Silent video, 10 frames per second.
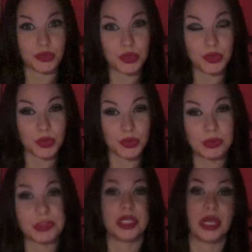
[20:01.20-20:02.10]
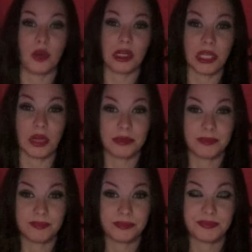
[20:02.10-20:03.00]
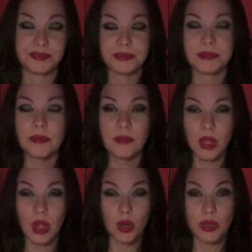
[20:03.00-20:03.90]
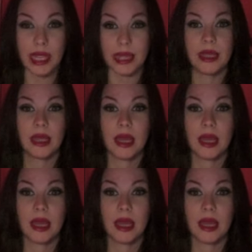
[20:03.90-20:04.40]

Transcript: too, but you got to watch out. Okay,